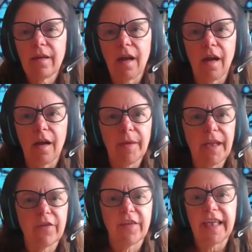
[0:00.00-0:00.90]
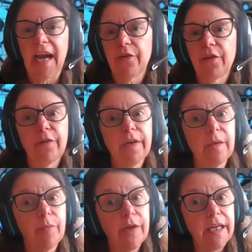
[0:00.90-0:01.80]
electricity out of the grid
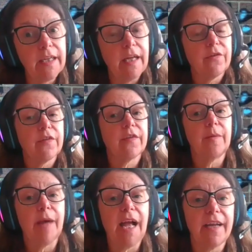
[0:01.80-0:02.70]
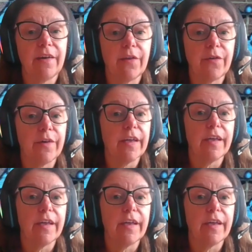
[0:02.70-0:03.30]
and putting electricity back into the grid.